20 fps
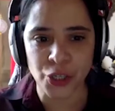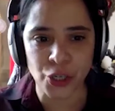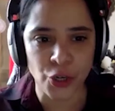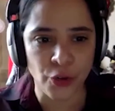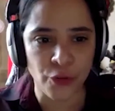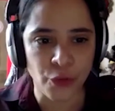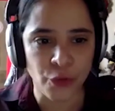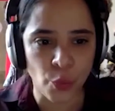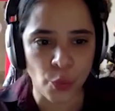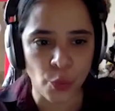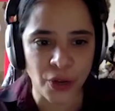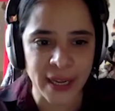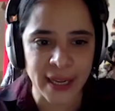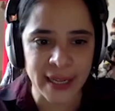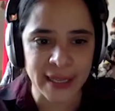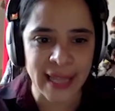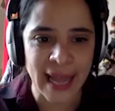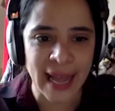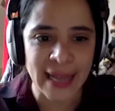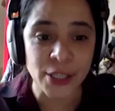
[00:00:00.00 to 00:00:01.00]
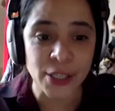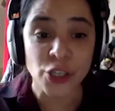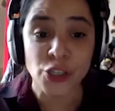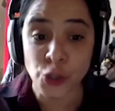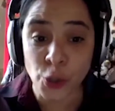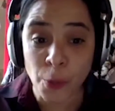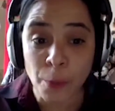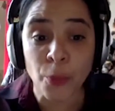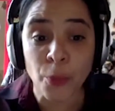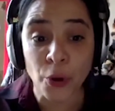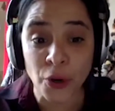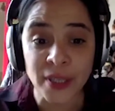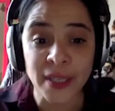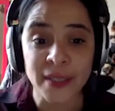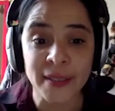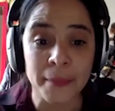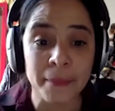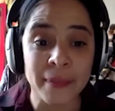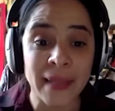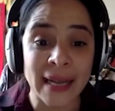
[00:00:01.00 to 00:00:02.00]
of the working class
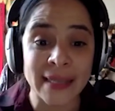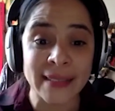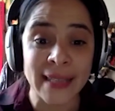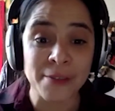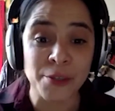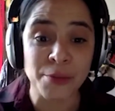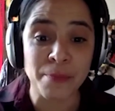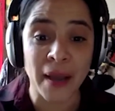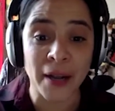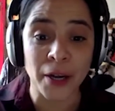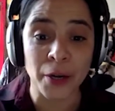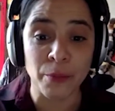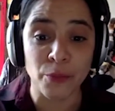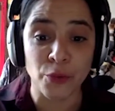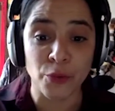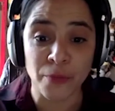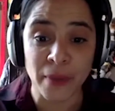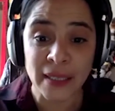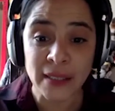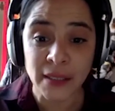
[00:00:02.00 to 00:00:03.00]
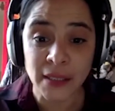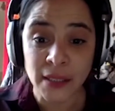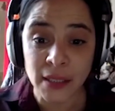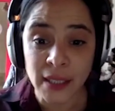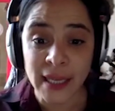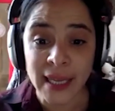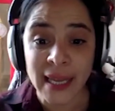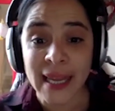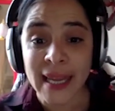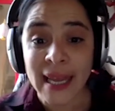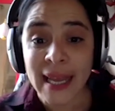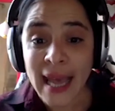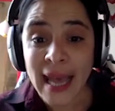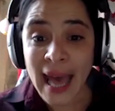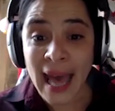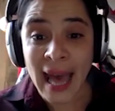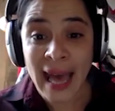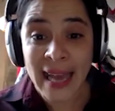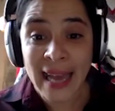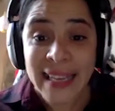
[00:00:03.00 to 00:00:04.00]
supported the Black Lives Matter movement
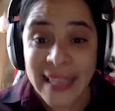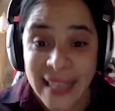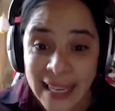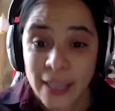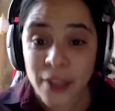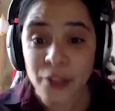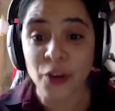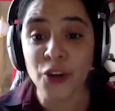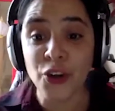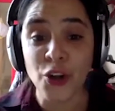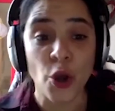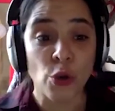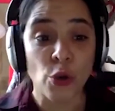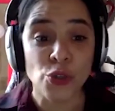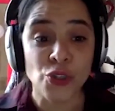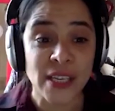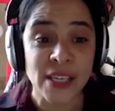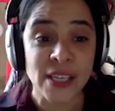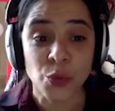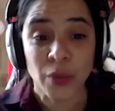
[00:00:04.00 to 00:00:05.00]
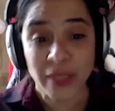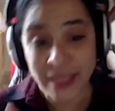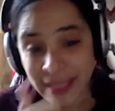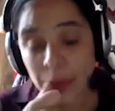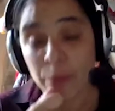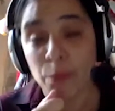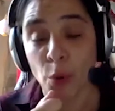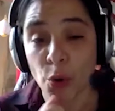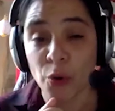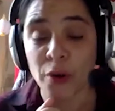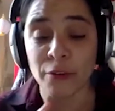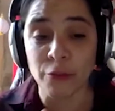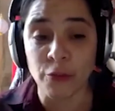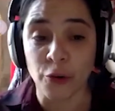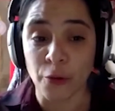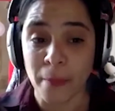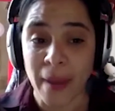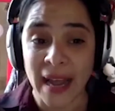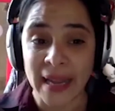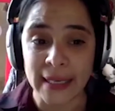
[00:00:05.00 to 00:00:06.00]
and held their noses when they voted
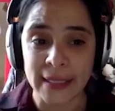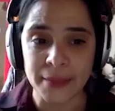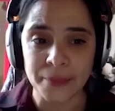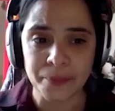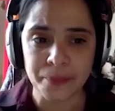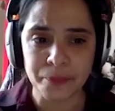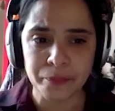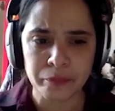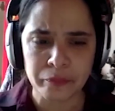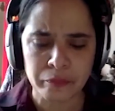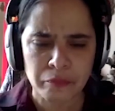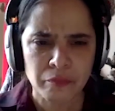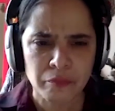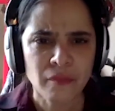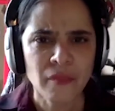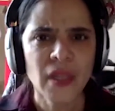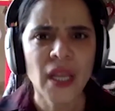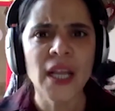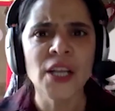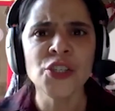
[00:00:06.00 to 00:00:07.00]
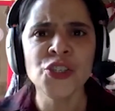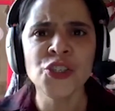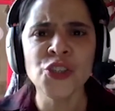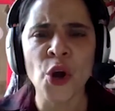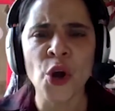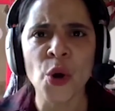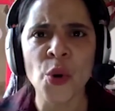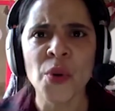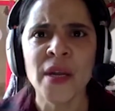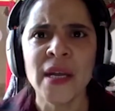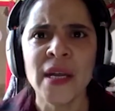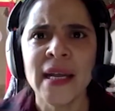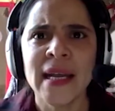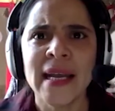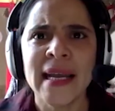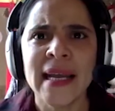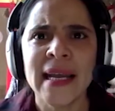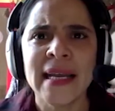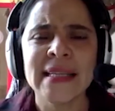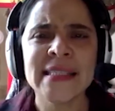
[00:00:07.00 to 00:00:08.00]
for Biden. So
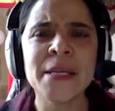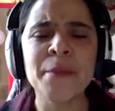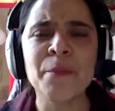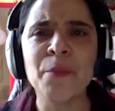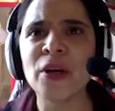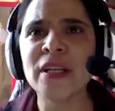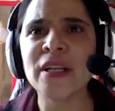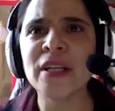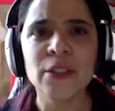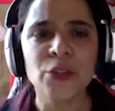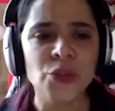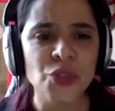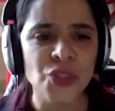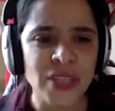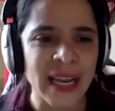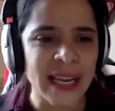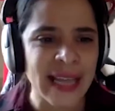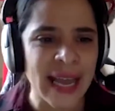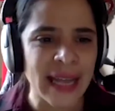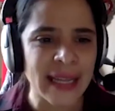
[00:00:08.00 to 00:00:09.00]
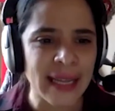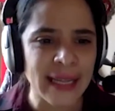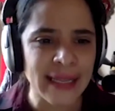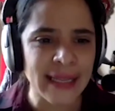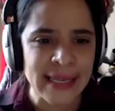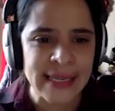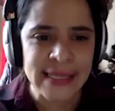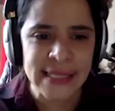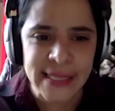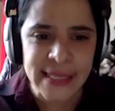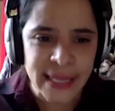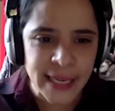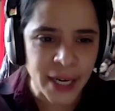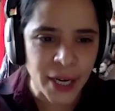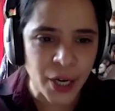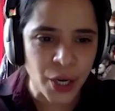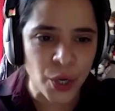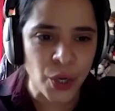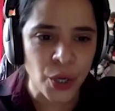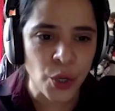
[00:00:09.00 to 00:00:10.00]
it's important to say that this
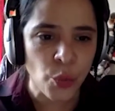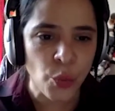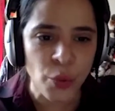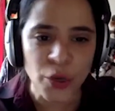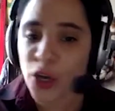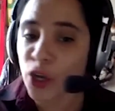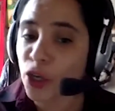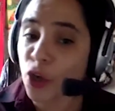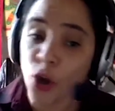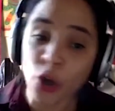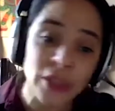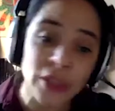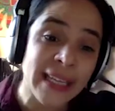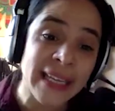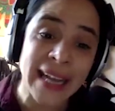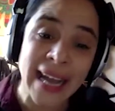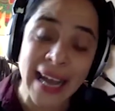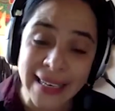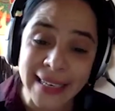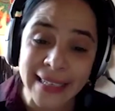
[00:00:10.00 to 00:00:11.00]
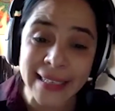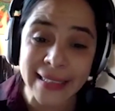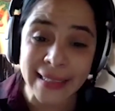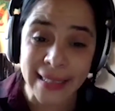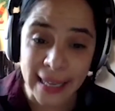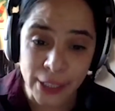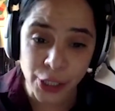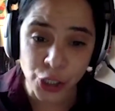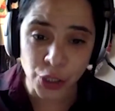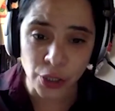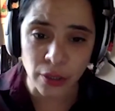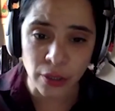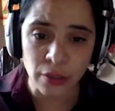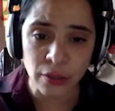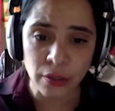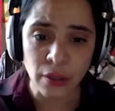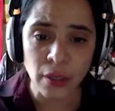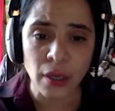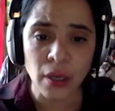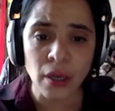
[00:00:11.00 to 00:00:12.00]
year, we not only had an election,
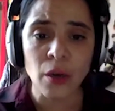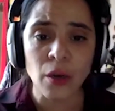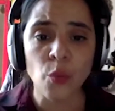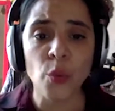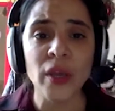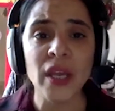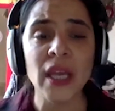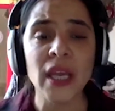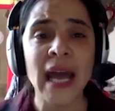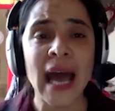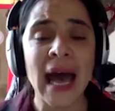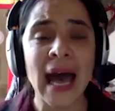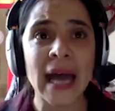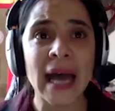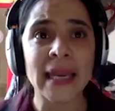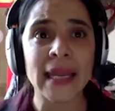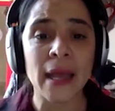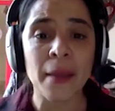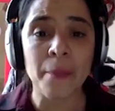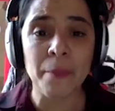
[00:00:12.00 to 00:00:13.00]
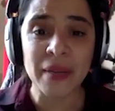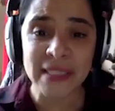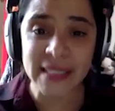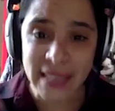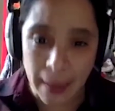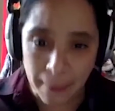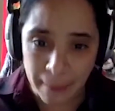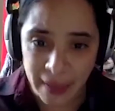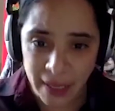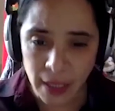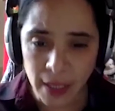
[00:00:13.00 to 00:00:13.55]
we had a pandemic